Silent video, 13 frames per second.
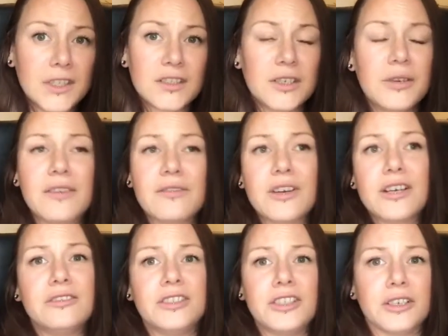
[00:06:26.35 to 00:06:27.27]
don't ever
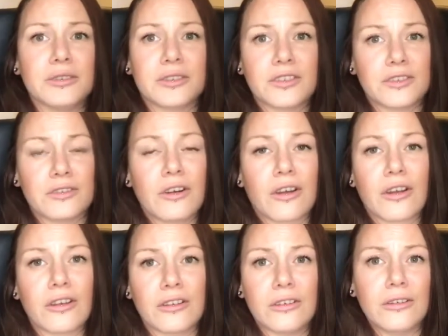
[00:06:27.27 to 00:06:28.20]
underdose, because you're not
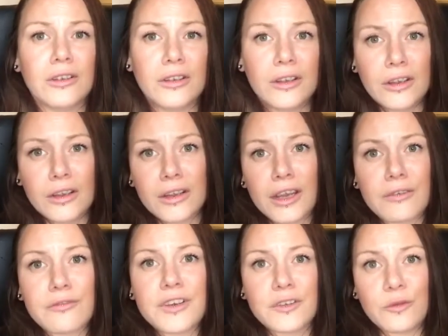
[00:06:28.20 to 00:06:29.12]
going to get
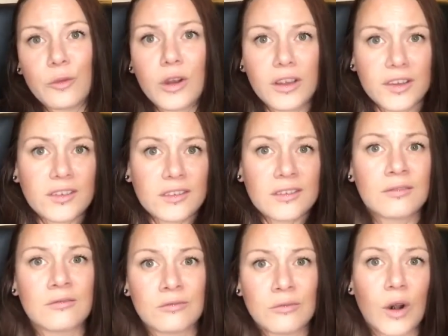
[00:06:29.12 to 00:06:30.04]
rid of what is
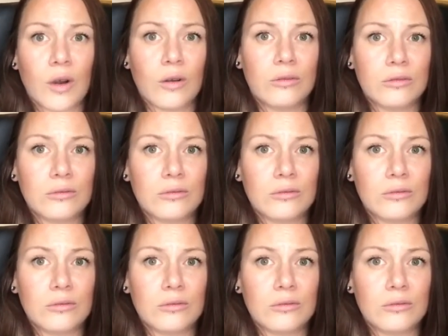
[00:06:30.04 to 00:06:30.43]
wrong.